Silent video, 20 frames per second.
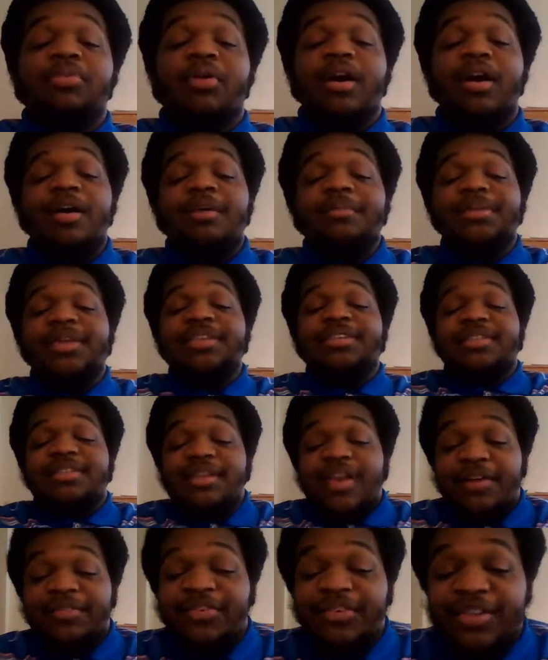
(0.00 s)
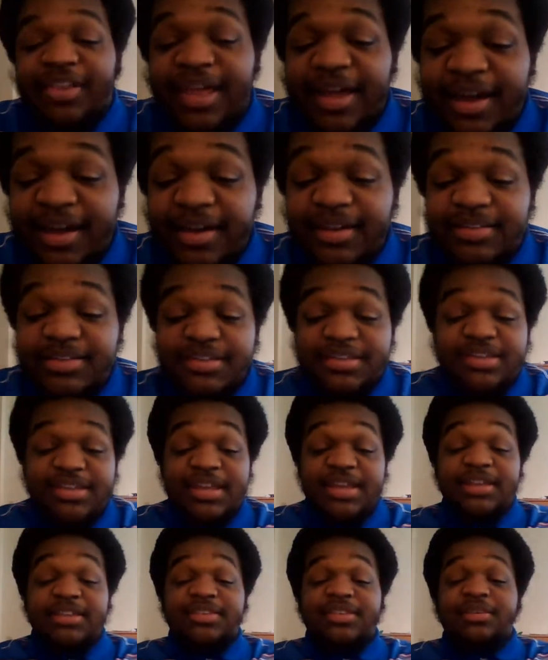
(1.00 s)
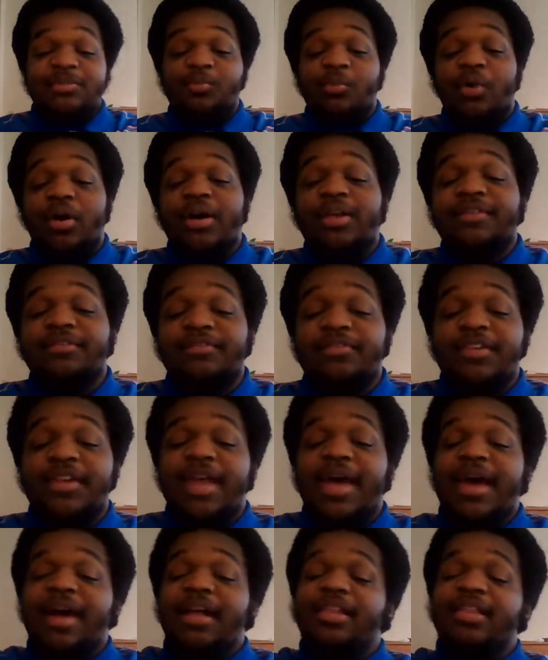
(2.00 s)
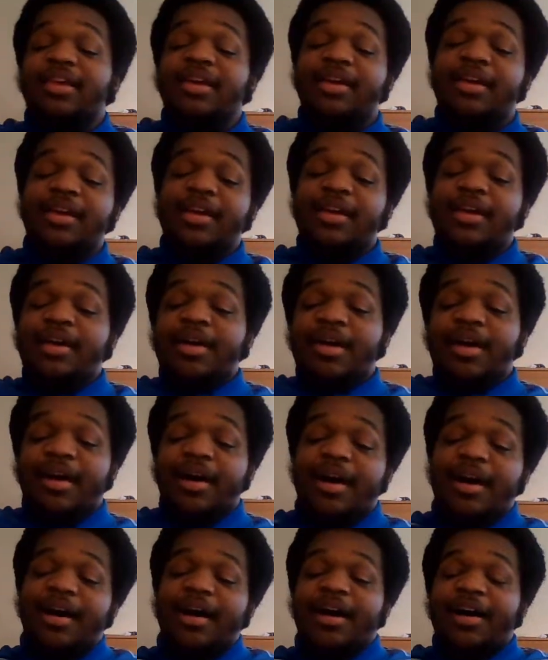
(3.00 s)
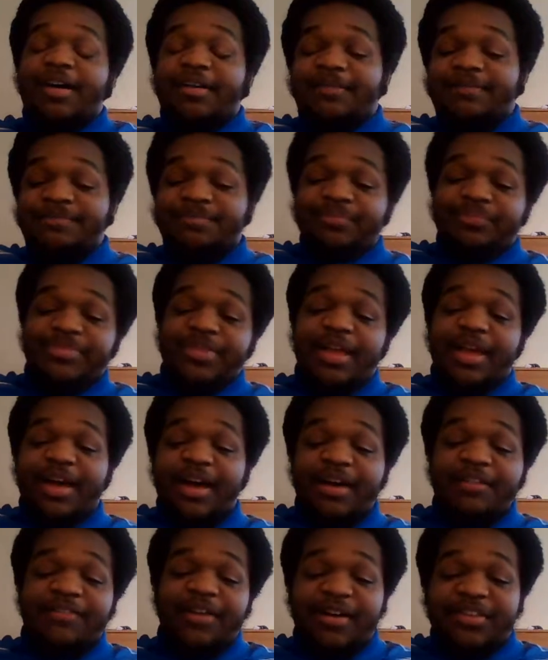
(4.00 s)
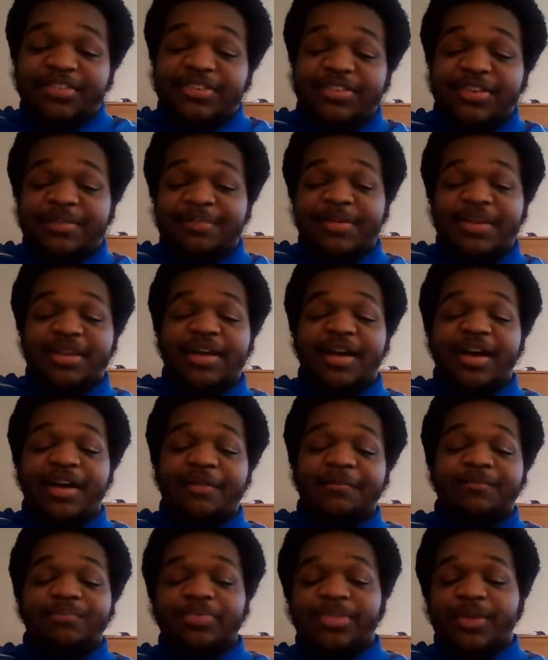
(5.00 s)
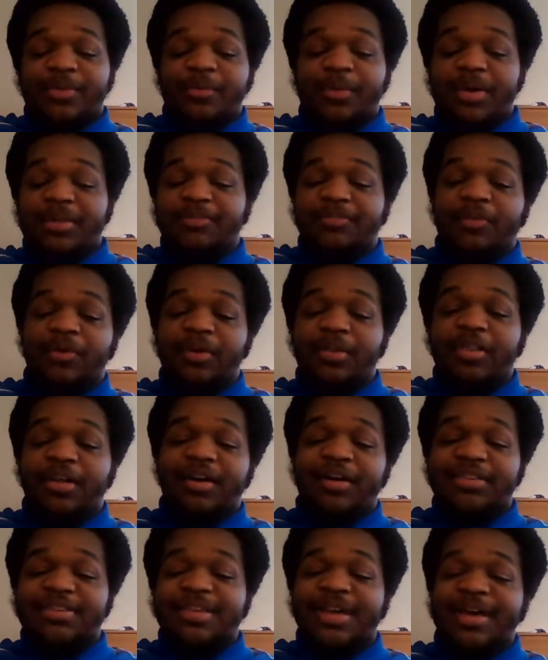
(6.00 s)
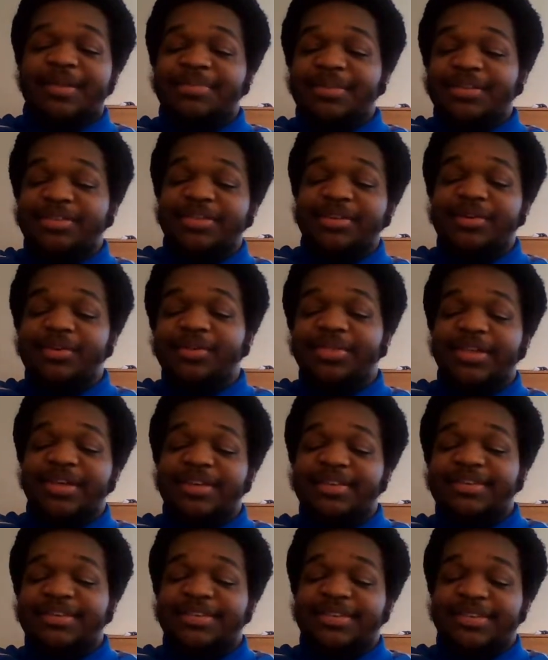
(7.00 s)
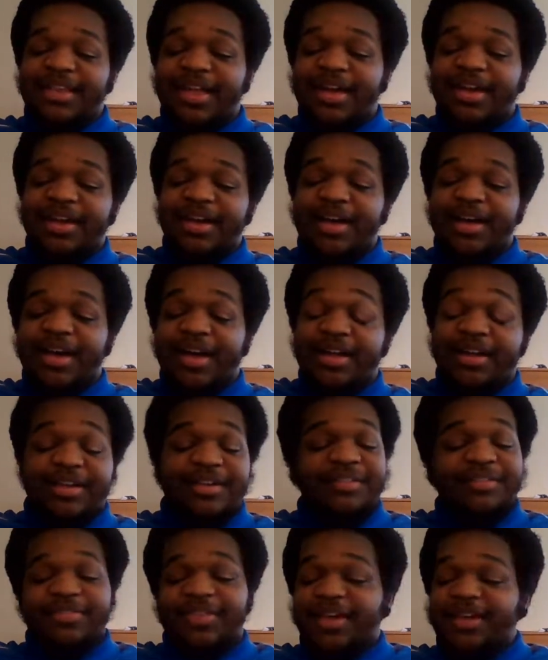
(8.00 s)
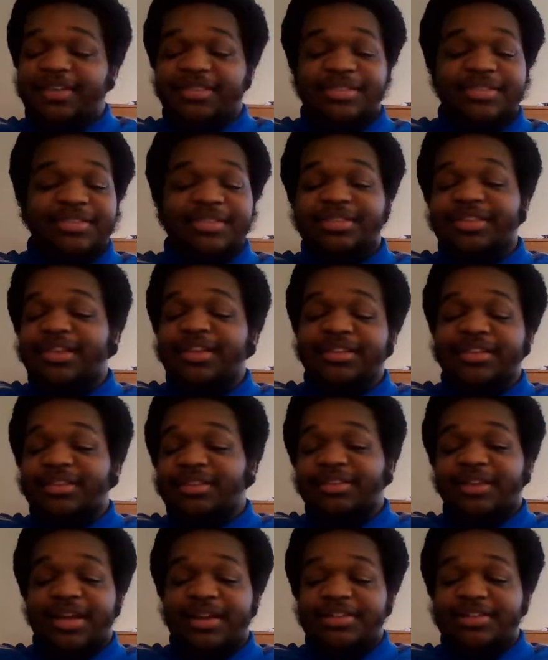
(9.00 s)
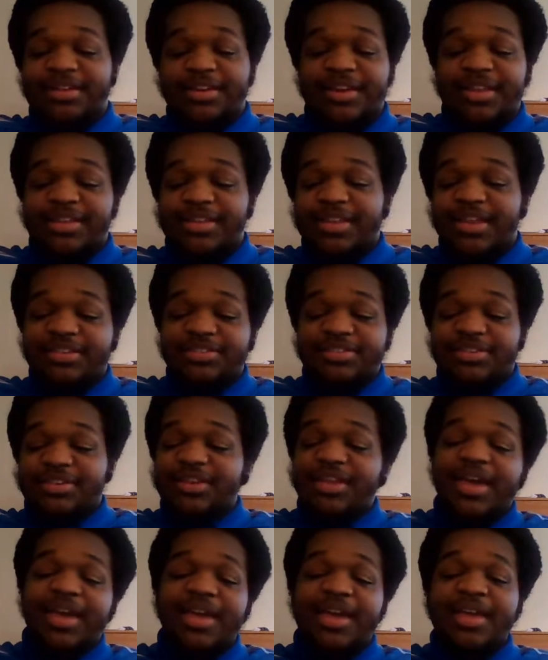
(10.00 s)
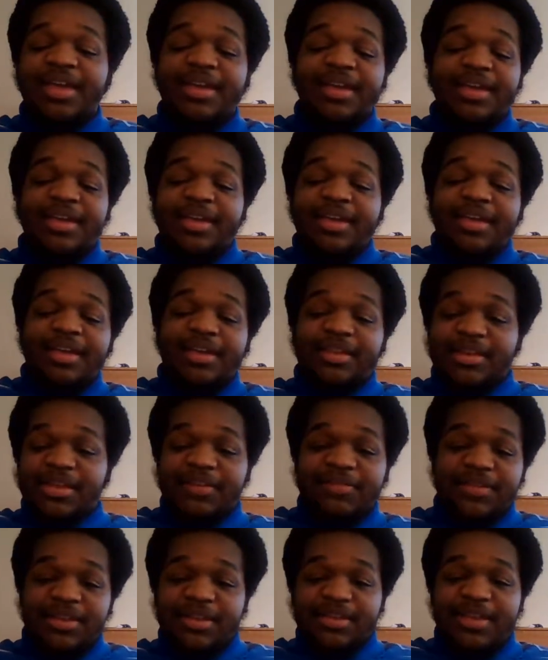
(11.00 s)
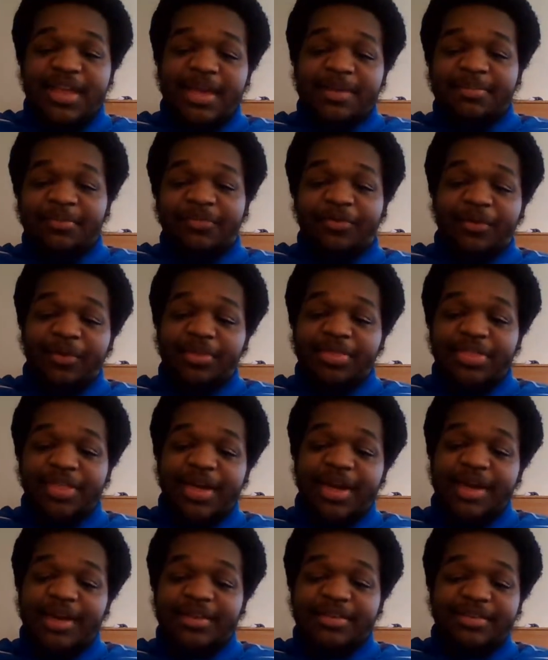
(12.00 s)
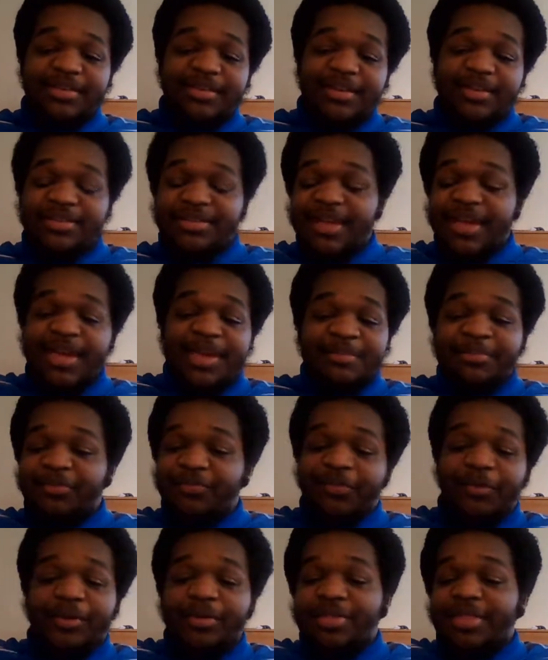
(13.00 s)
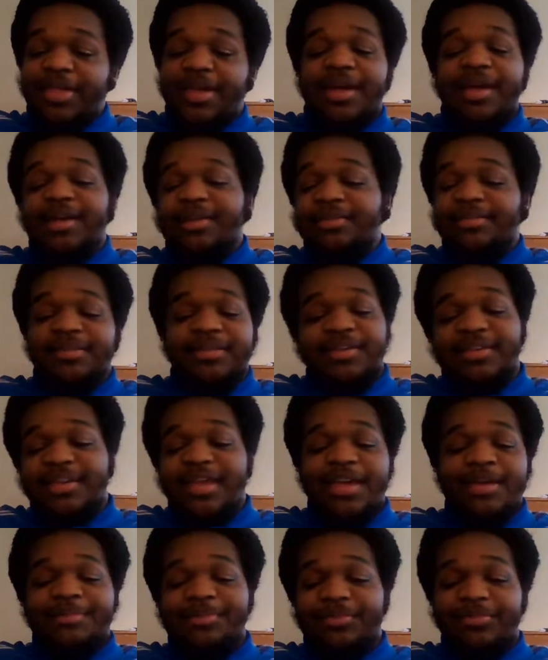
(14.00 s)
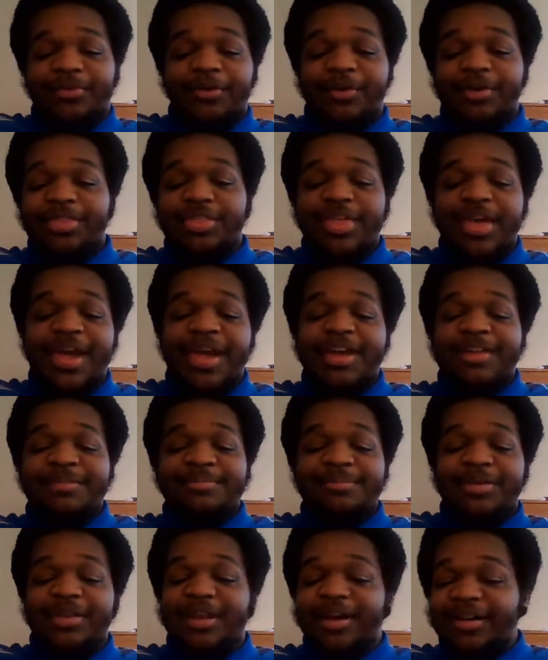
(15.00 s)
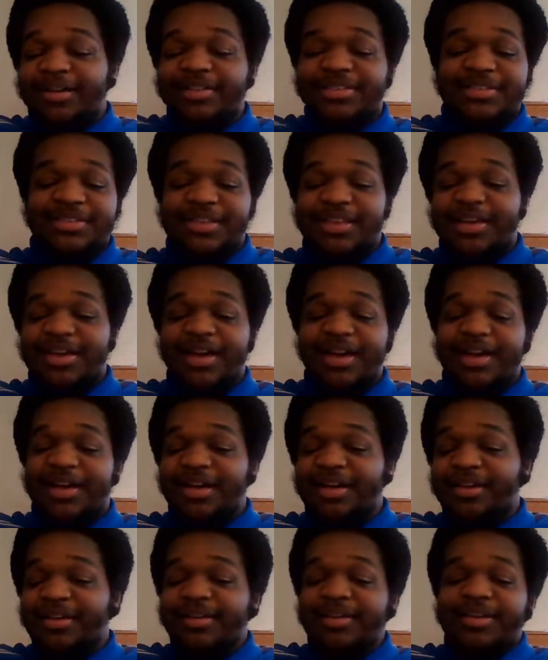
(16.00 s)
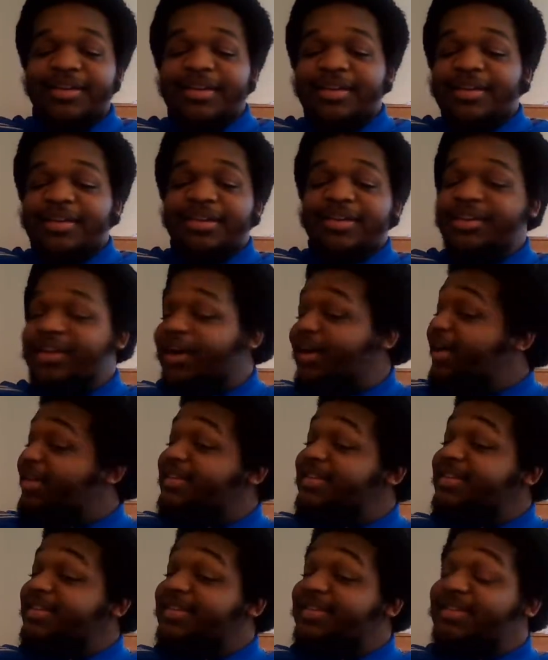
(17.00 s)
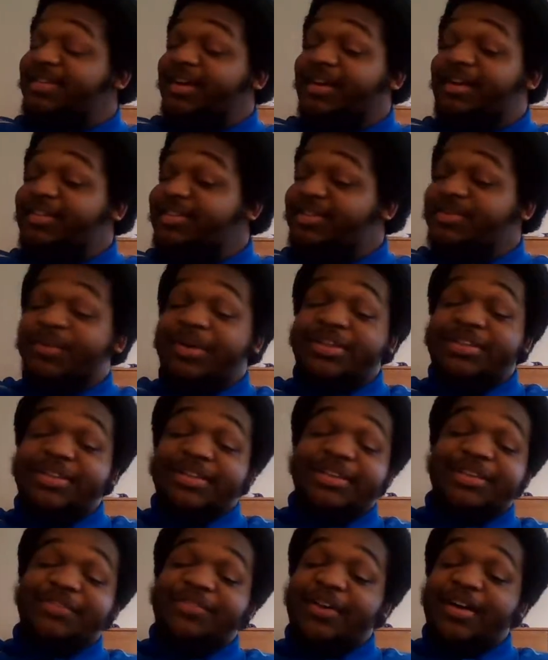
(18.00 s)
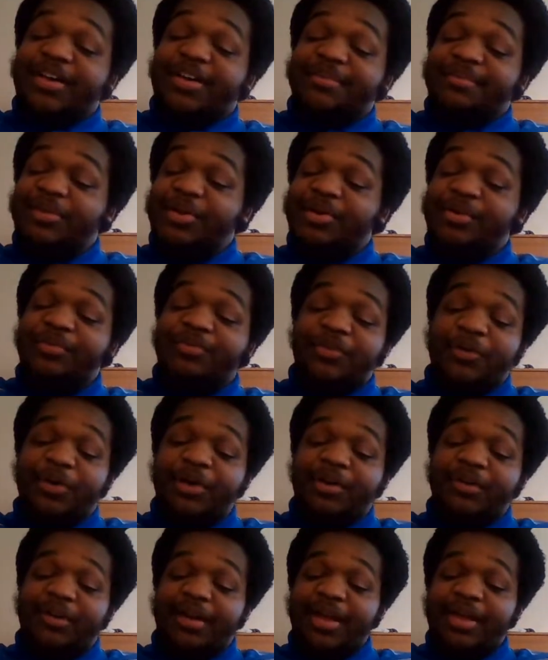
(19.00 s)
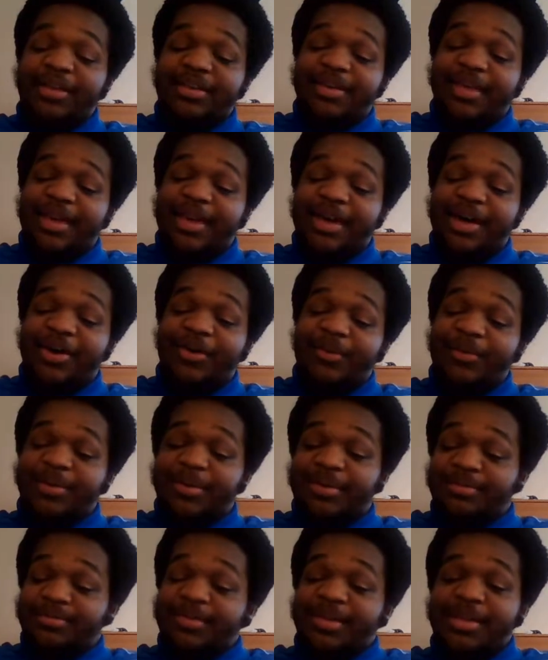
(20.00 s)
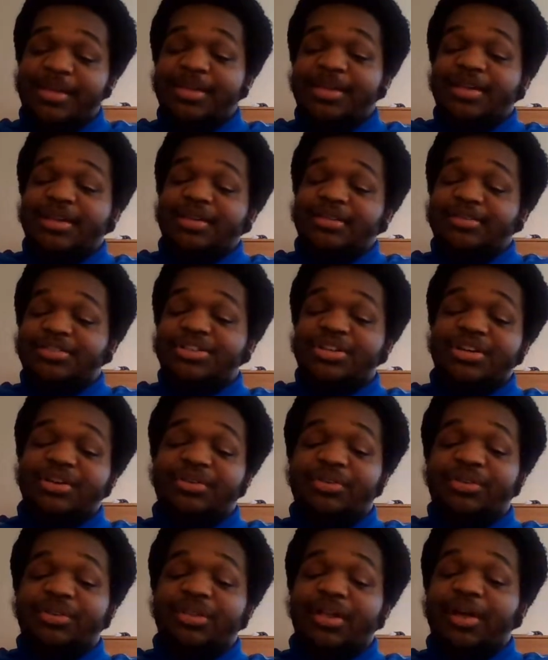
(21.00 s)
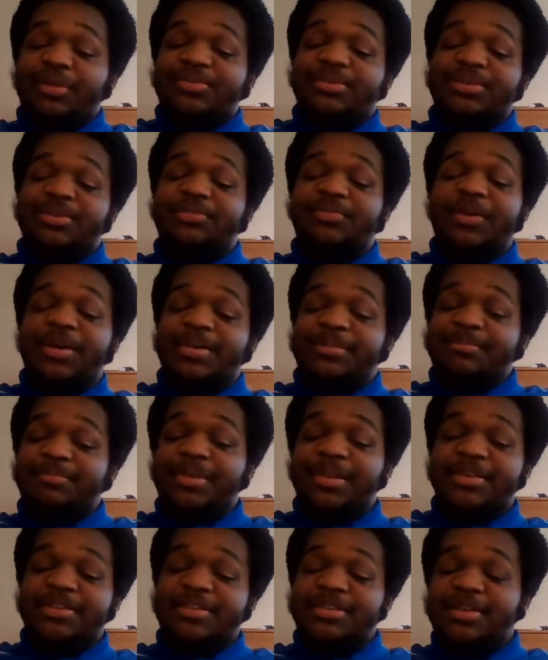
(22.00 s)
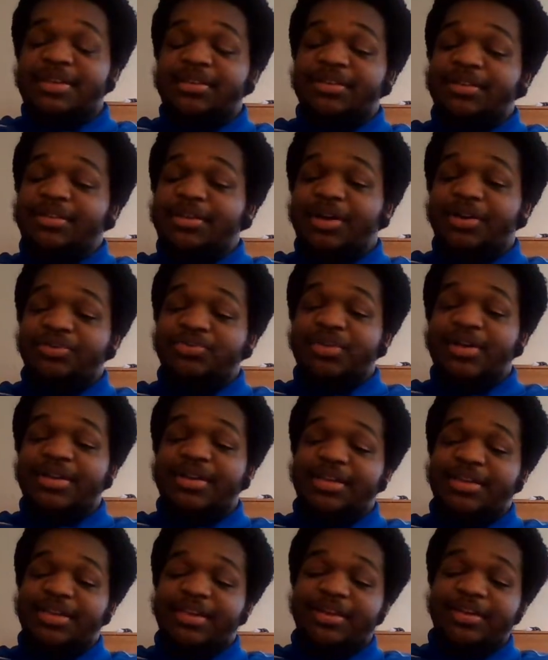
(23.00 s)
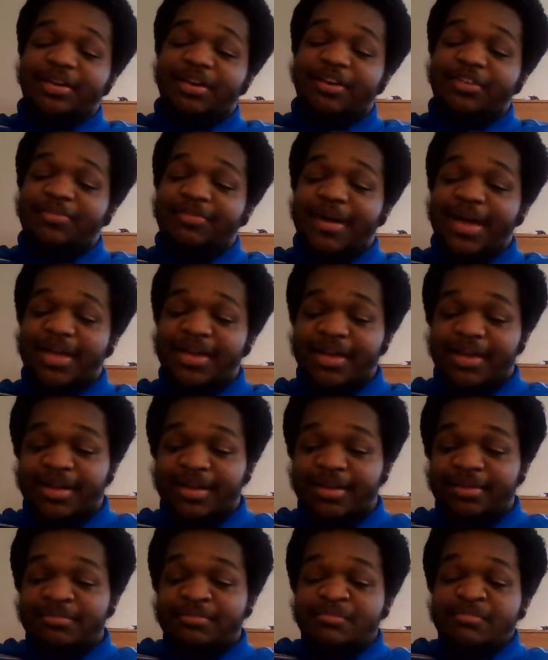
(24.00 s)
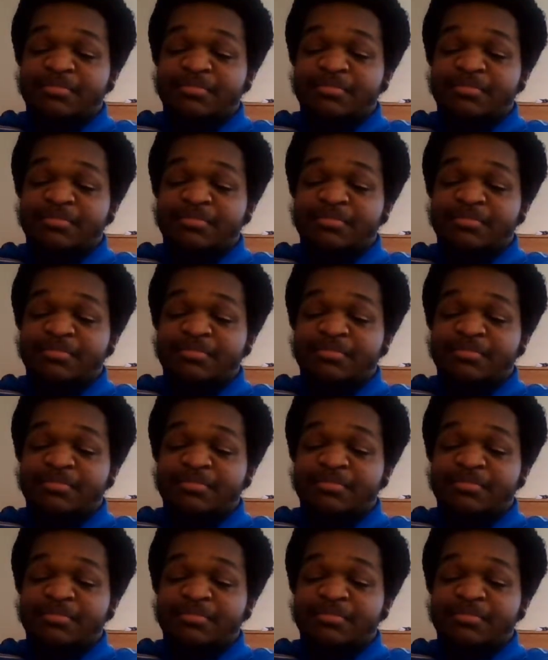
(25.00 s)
Promised Neverland Season 1 Finale. I've obviously been waiting for a long time to do this. Like, I could have, like, literally, like, done it yesterday, and even the day before that, and the day before that, and the day before that. But honestly, you know, I just honestly wasn't in the fucking mood for it right now. And in general, I was just fucking busy, you know, trying to kick off my